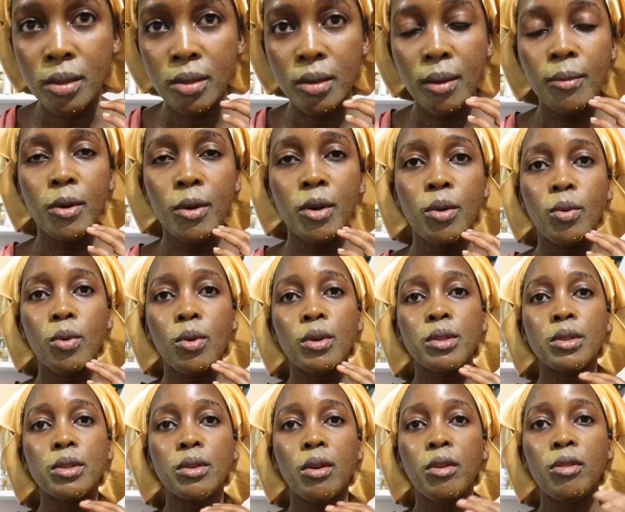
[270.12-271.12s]
So I'm gonna
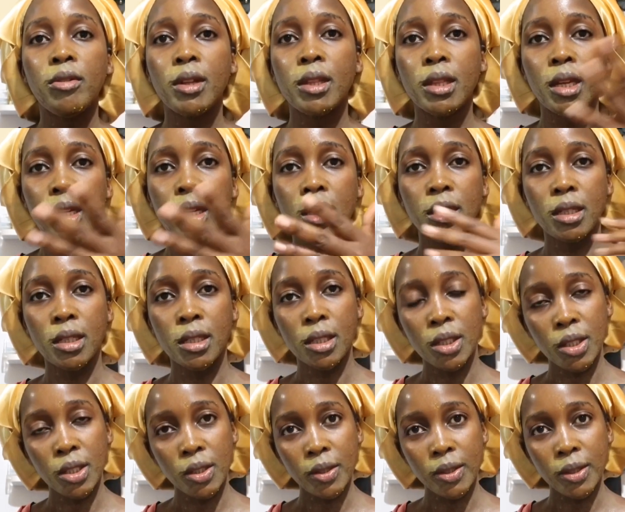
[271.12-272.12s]
wash off and then
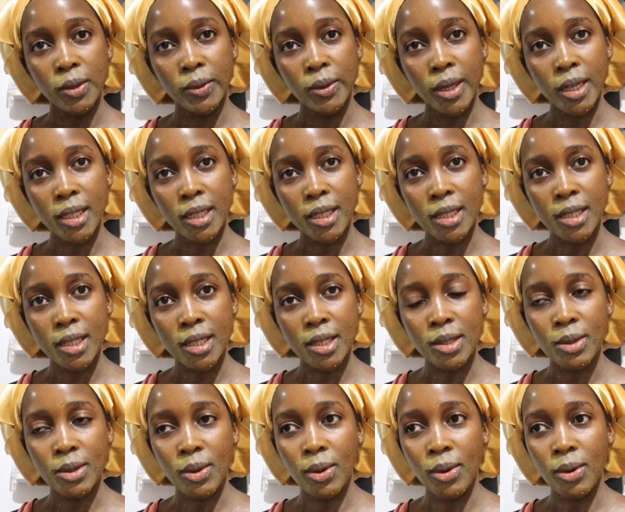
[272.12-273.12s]
do the rest.
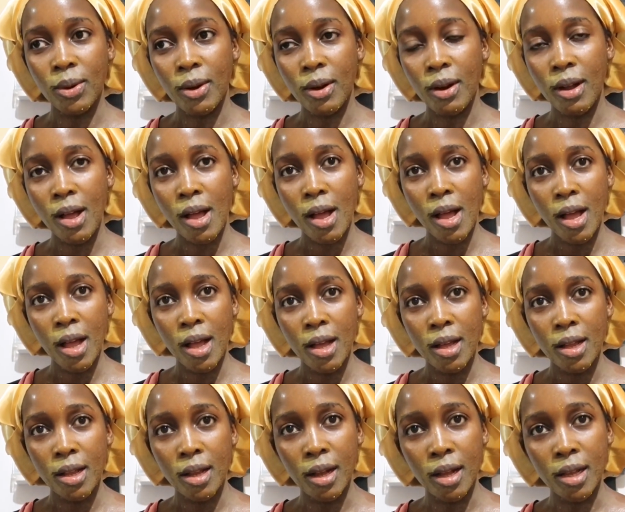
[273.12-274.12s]
So
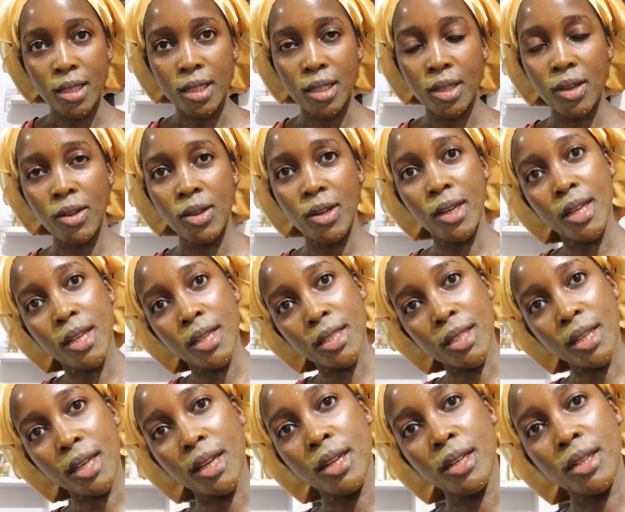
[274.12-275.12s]
I'll see you in a
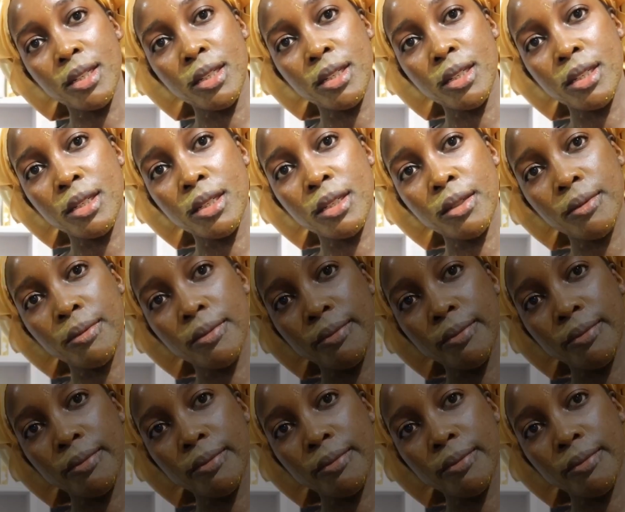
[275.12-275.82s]
second.